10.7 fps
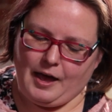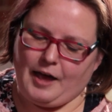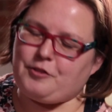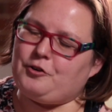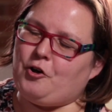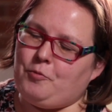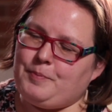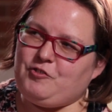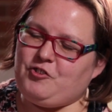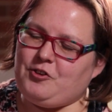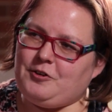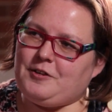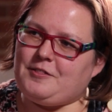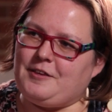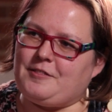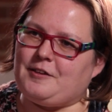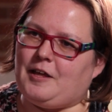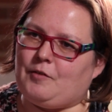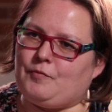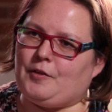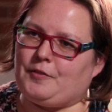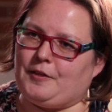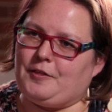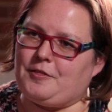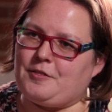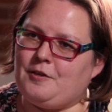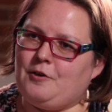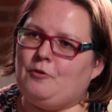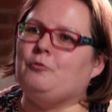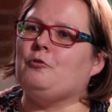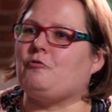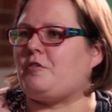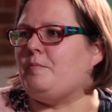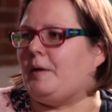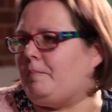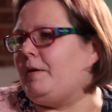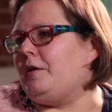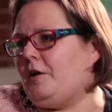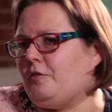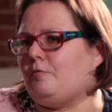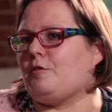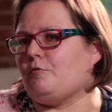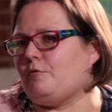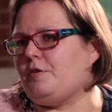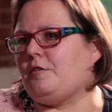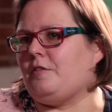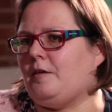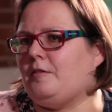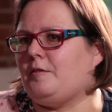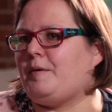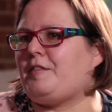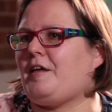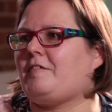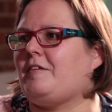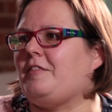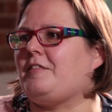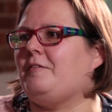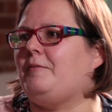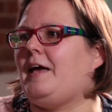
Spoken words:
as an opportunity to love others, or not just the money, but the resources and the possessions that we